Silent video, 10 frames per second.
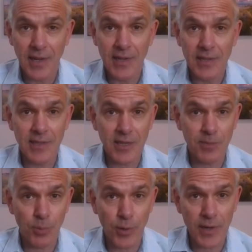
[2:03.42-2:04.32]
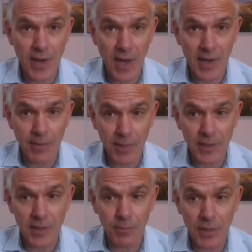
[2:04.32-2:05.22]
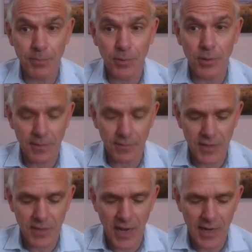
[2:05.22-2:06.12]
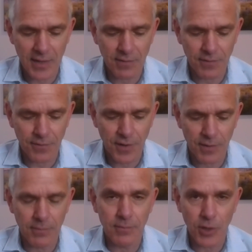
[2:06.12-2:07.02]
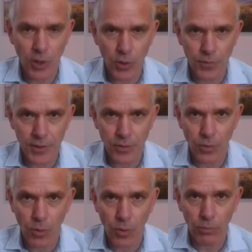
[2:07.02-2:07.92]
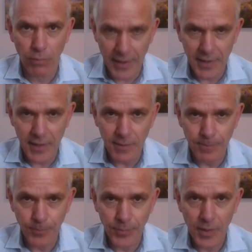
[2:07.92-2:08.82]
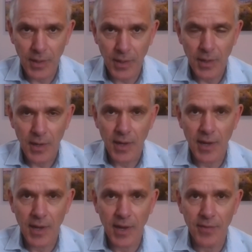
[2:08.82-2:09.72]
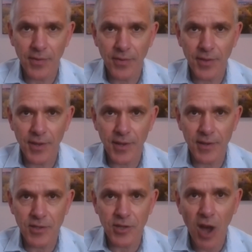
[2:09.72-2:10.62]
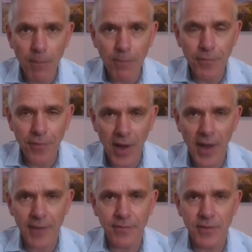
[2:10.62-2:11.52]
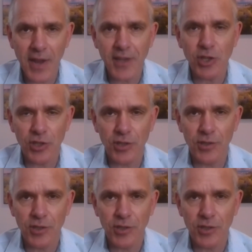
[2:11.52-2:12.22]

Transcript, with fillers: 6.9 million people have died from COVID already. And the top five nations